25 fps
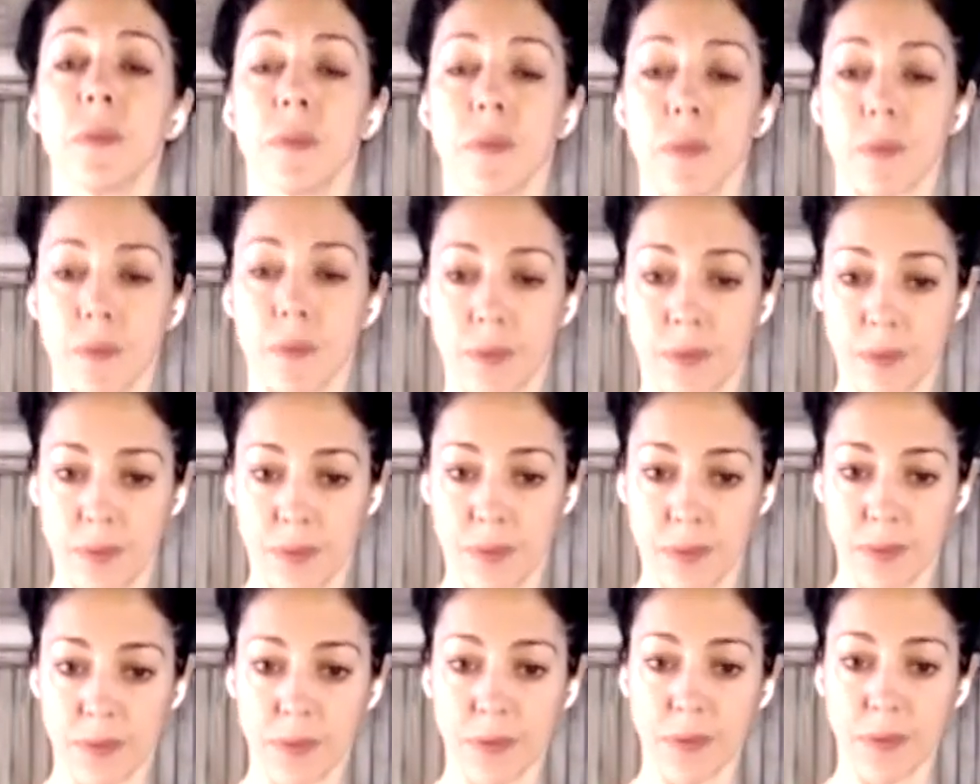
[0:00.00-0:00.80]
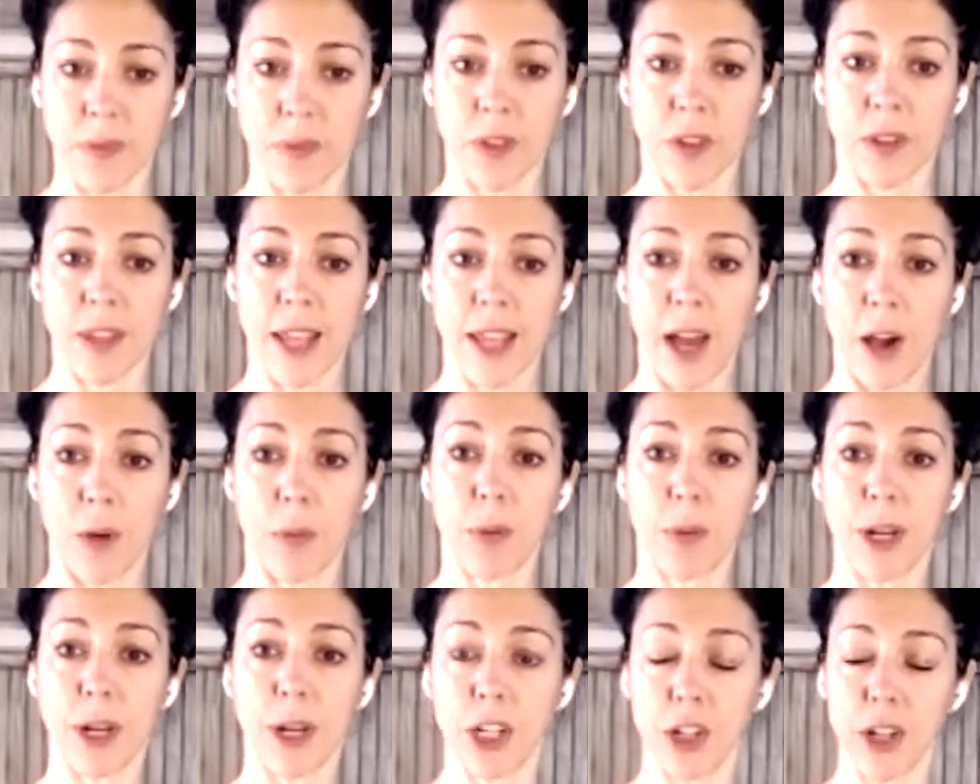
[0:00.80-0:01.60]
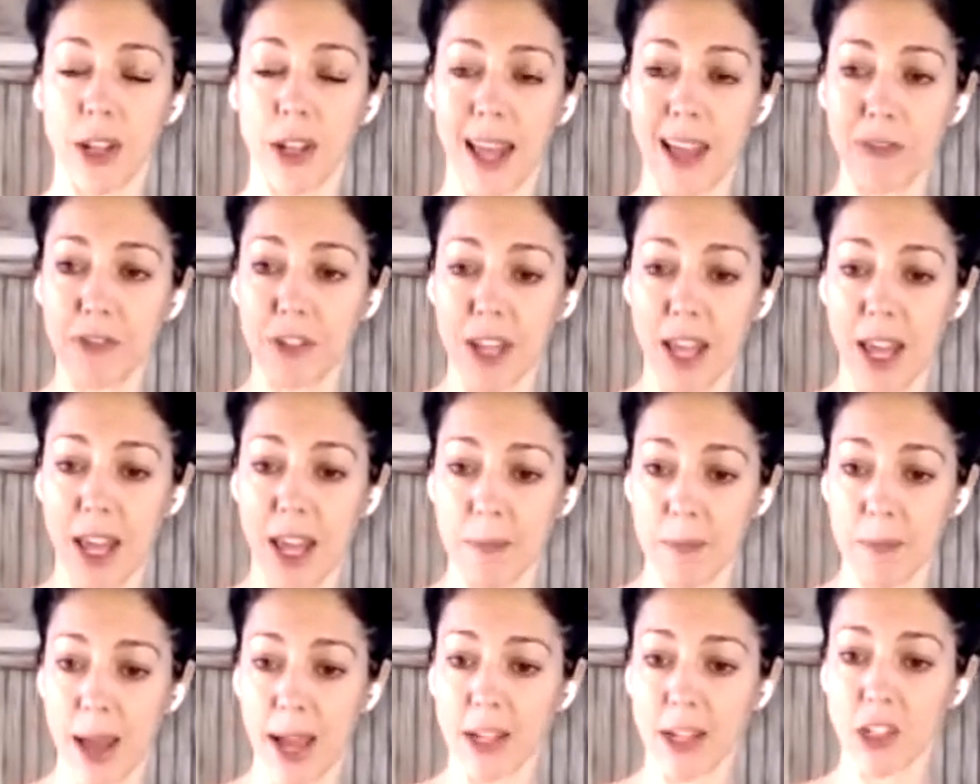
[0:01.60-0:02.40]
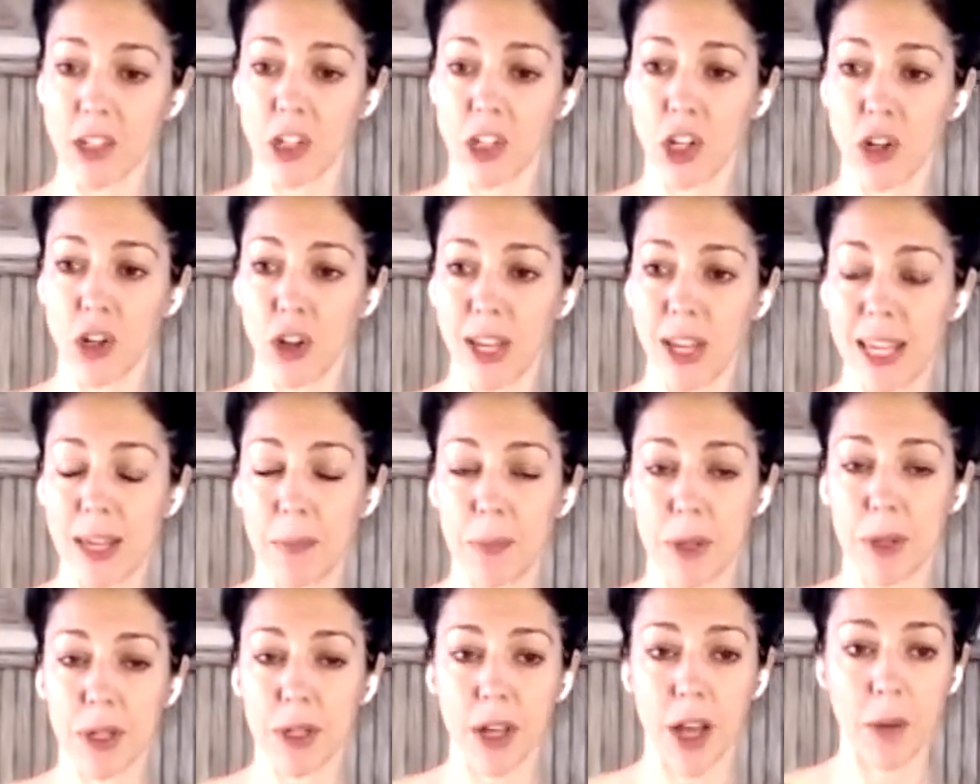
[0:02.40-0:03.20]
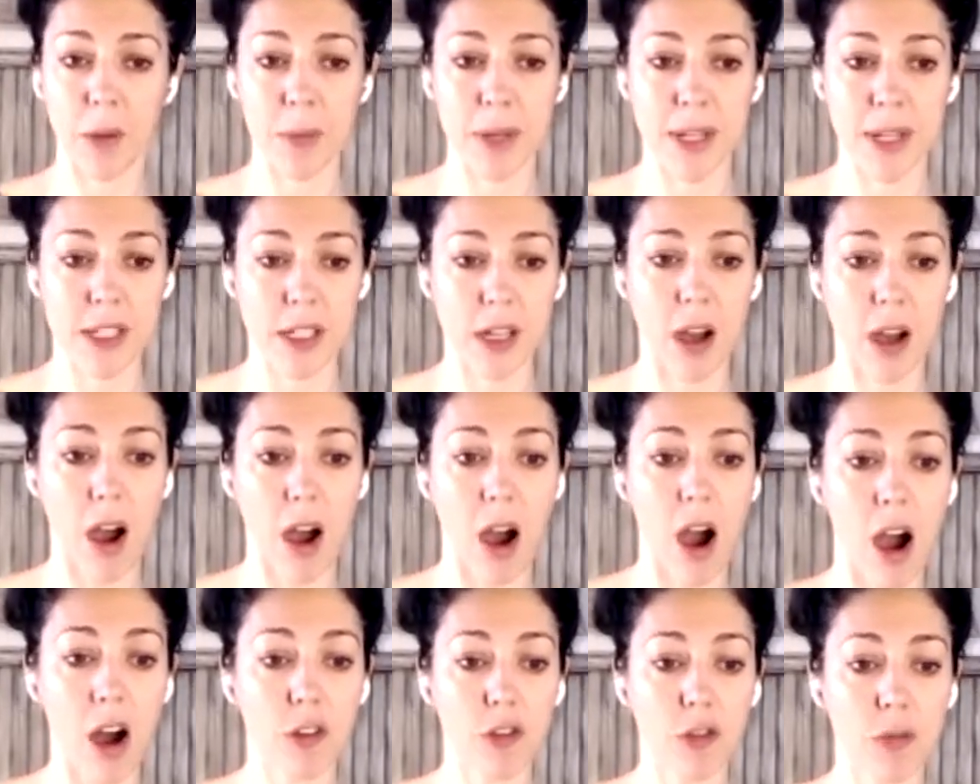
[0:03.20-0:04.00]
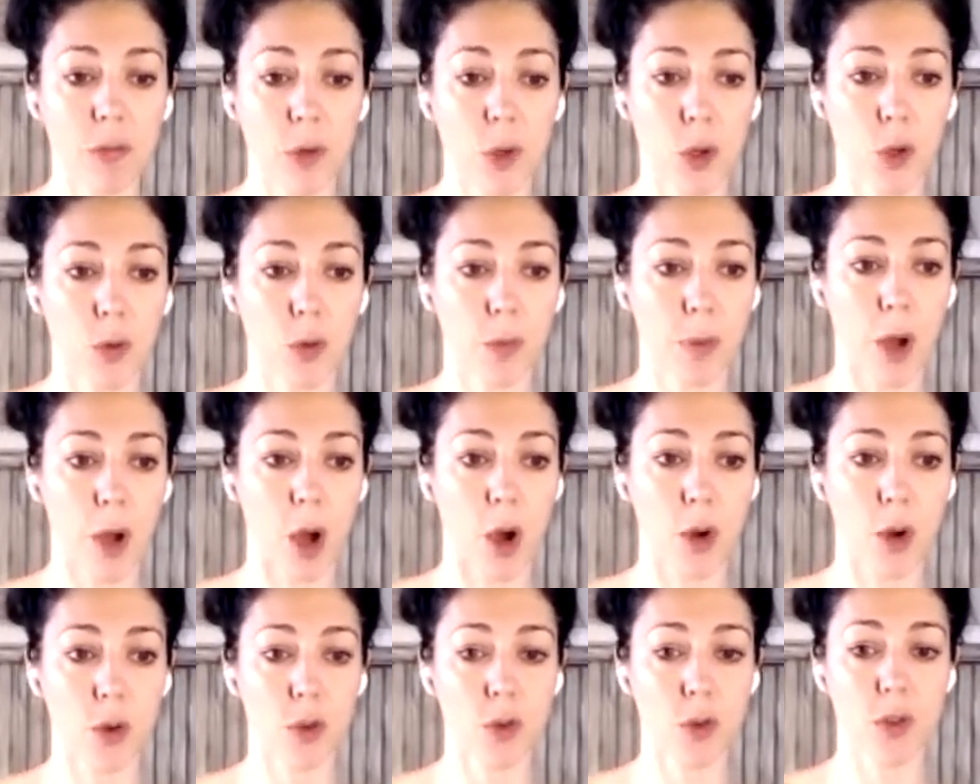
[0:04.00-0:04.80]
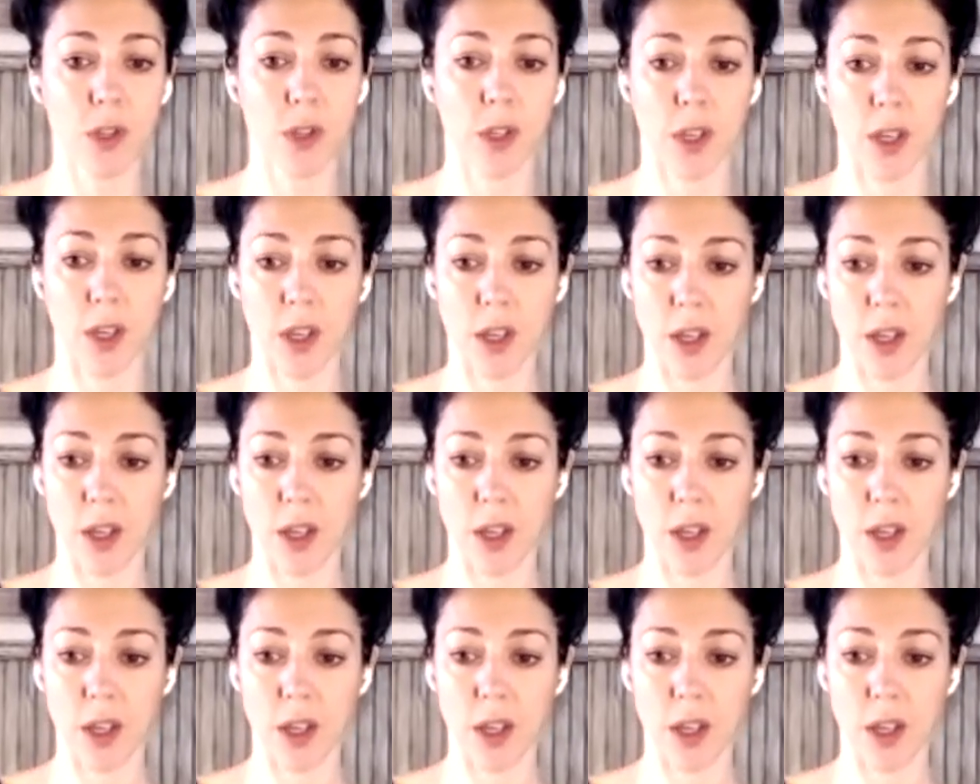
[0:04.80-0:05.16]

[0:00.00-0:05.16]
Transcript: Now bring your left hand back to your hip and come into half moon pose.